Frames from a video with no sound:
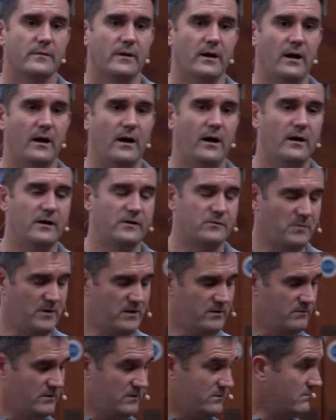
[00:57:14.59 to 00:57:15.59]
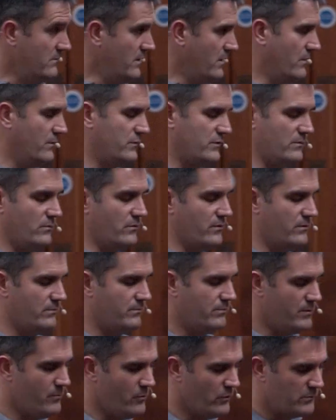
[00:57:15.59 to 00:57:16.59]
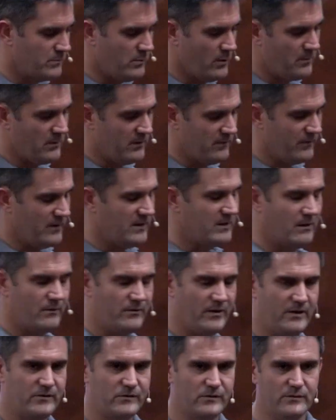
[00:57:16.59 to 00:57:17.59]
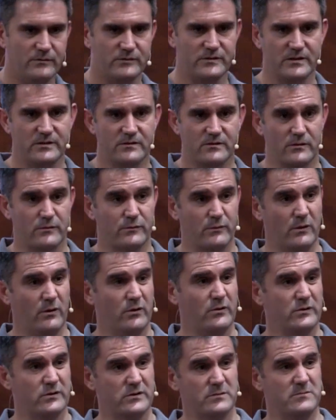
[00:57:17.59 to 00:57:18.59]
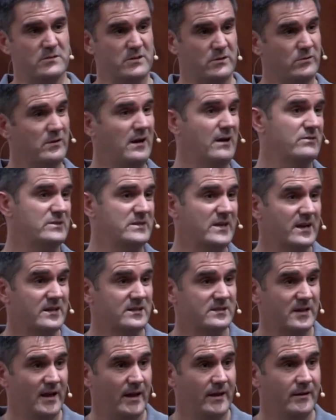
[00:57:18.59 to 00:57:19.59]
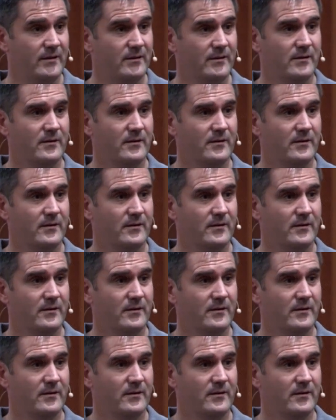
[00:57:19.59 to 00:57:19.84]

it's obviously one of the most popular vCloud Air services, because for a lot of customers they don't have a second site.